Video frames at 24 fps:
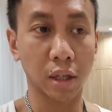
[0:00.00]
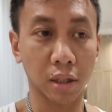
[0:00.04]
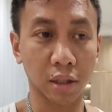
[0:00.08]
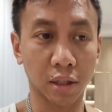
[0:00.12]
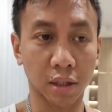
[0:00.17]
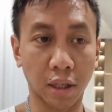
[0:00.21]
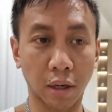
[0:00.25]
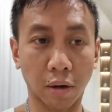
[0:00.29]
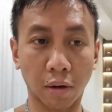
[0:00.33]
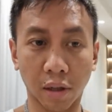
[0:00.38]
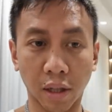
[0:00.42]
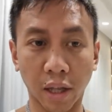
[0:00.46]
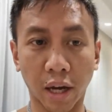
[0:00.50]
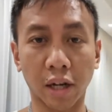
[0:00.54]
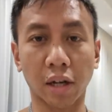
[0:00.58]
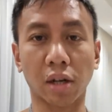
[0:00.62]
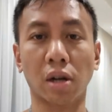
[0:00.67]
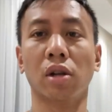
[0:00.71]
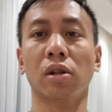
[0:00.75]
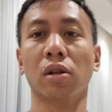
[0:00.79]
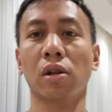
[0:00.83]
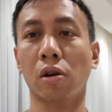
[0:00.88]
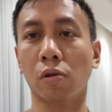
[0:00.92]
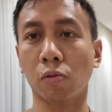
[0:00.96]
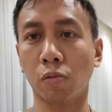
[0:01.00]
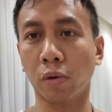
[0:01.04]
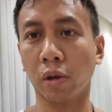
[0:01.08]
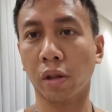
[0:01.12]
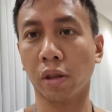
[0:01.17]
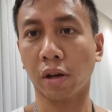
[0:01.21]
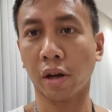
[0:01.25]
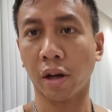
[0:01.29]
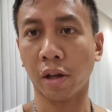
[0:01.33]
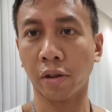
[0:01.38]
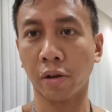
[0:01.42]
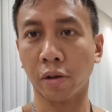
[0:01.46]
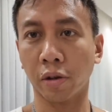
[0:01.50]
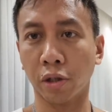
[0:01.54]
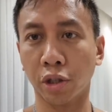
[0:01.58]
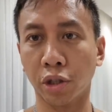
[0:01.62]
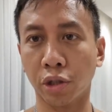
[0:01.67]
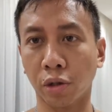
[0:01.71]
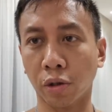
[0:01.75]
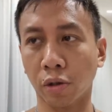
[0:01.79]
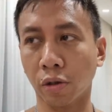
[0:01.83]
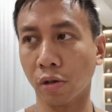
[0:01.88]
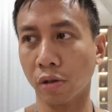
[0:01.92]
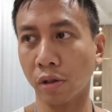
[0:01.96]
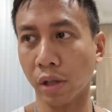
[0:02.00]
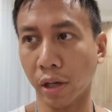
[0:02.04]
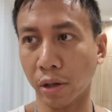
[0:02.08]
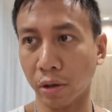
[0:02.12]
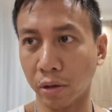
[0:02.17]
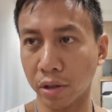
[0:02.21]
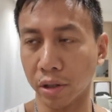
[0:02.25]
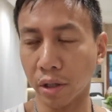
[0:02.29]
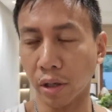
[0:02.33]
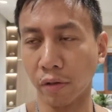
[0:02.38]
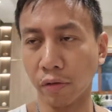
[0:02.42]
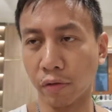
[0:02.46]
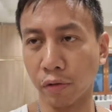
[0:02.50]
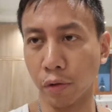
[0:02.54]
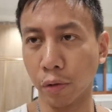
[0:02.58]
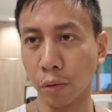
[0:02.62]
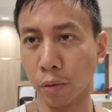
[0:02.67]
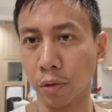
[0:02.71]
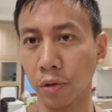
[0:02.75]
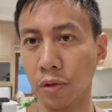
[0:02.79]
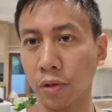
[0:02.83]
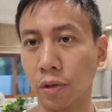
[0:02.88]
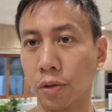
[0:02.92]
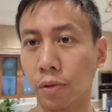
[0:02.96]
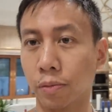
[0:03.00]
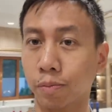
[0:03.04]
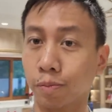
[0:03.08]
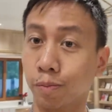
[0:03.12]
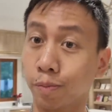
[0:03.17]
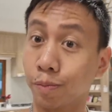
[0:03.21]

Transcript: Cerelac along with other sugar glider safe foods.